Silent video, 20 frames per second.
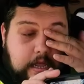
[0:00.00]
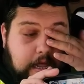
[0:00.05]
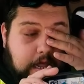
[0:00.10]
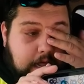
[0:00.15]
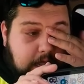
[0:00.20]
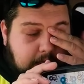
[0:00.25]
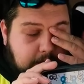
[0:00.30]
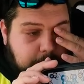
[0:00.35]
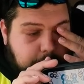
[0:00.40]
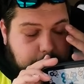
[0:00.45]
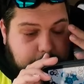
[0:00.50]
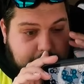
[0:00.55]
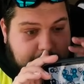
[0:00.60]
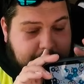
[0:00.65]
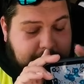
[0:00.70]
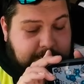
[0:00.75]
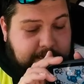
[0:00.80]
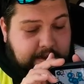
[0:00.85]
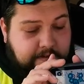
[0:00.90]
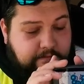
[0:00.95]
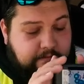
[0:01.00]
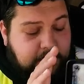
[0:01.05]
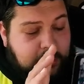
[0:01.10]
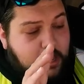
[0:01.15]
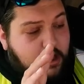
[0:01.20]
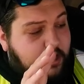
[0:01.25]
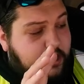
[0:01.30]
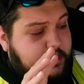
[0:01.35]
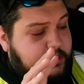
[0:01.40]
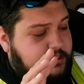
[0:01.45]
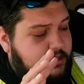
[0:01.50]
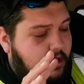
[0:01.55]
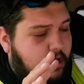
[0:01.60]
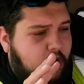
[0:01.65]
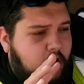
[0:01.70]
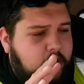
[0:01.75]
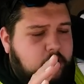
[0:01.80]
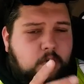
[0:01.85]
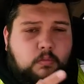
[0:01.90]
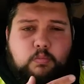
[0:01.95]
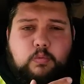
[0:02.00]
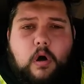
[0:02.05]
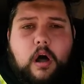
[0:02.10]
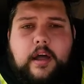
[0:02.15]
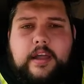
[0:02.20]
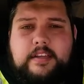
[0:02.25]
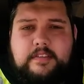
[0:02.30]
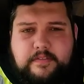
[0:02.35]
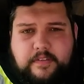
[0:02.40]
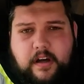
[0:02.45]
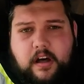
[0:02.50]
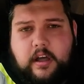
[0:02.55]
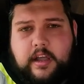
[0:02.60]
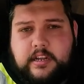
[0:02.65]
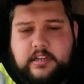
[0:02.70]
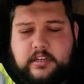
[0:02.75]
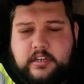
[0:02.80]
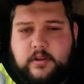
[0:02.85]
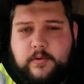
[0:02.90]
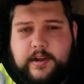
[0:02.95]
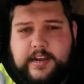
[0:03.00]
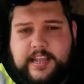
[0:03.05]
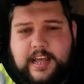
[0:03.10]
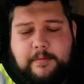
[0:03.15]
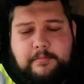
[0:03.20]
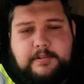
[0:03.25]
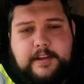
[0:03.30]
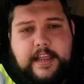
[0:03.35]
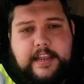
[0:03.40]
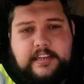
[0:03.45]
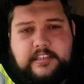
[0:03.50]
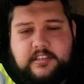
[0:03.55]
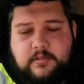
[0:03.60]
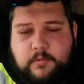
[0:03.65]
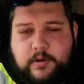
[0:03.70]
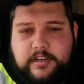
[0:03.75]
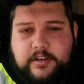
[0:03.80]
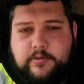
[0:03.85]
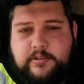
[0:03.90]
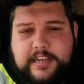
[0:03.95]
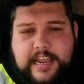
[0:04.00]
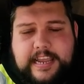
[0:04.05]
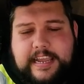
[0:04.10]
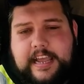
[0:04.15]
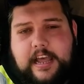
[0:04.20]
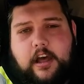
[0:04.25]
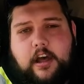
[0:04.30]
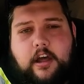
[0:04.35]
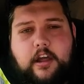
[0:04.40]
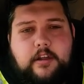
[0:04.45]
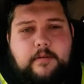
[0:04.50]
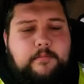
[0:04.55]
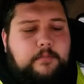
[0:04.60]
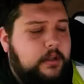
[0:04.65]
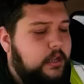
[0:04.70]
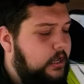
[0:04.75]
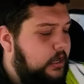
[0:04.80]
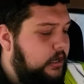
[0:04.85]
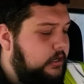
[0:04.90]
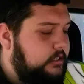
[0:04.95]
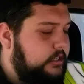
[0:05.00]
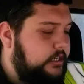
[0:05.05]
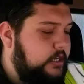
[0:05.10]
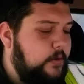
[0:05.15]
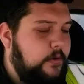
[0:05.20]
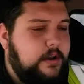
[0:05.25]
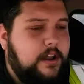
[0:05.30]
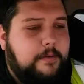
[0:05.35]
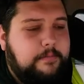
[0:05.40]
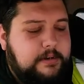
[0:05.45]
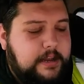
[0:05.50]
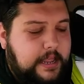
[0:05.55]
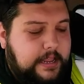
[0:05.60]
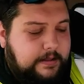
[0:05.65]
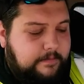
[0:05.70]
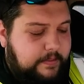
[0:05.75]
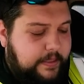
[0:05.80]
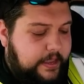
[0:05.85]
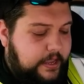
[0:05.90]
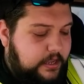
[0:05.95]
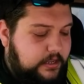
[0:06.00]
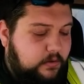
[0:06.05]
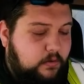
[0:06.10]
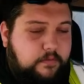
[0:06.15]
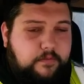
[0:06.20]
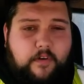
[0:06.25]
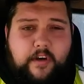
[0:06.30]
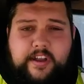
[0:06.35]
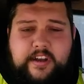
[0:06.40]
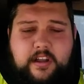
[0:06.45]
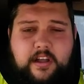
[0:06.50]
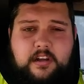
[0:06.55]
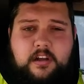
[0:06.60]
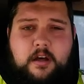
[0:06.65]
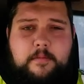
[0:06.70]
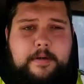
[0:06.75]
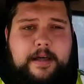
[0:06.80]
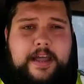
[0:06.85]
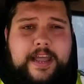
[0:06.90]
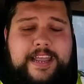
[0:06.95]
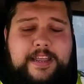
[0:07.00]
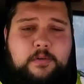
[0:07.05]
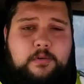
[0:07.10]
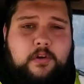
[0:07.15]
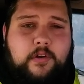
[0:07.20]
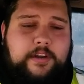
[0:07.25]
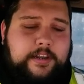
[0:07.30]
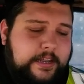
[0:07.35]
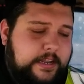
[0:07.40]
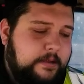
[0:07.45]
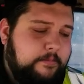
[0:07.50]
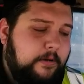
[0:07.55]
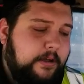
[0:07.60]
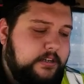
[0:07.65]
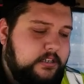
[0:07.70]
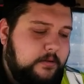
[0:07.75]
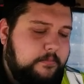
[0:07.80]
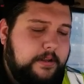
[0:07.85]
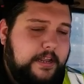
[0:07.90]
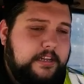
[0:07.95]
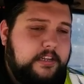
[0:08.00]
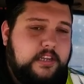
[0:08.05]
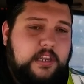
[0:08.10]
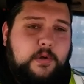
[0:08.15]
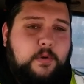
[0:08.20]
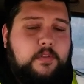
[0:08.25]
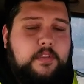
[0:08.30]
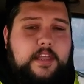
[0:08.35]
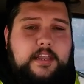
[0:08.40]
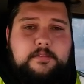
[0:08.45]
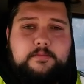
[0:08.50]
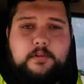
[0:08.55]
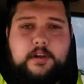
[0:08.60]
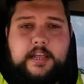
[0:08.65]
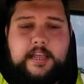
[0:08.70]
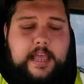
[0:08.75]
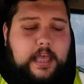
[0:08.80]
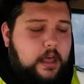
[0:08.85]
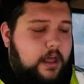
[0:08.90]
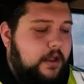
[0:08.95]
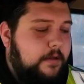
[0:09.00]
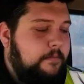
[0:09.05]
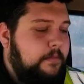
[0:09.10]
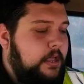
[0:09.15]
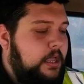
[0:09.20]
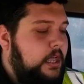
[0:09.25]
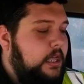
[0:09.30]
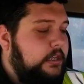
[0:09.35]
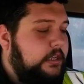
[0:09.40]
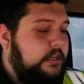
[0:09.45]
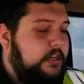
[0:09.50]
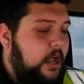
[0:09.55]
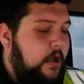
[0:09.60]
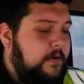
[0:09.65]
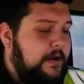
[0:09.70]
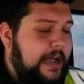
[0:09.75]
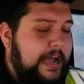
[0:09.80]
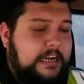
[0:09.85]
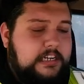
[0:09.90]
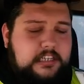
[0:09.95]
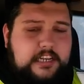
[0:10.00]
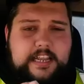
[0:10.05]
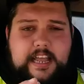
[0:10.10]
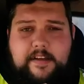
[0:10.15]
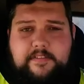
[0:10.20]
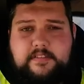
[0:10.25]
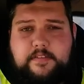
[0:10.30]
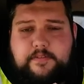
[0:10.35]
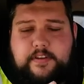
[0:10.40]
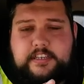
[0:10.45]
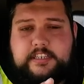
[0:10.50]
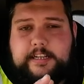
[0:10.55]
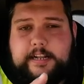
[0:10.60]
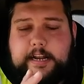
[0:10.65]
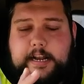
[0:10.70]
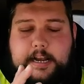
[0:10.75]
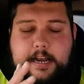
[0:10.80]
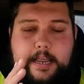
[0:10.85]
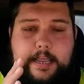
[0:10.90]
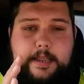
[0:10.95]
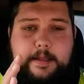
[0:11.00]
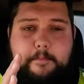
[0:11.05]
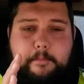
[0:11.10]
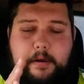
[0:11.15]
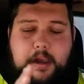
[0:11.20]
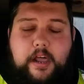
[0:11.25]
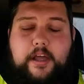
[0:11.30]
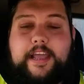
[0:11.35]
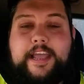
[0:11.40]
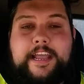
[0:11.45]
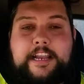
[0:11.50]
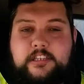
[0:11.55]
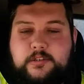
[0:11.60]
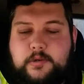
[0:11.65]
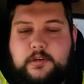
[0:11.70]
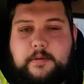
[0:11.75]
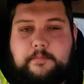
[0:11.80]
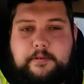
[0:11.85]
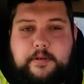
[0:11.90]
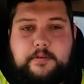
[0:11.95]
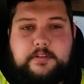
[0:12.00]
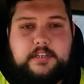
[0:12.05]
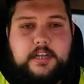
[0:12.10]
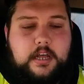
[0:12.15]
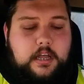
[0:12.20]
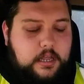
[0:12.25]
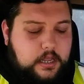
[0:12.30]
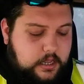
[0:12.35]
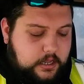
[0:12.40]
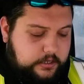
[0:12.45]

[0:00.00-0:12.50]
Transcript: Um, and it relies on Wi Fi to do any updates. So when you take it home to do an update, you'll find that I got about eight or nine gigabytes update to do on this when I get home. You don't actually have to physically plug it into a computer.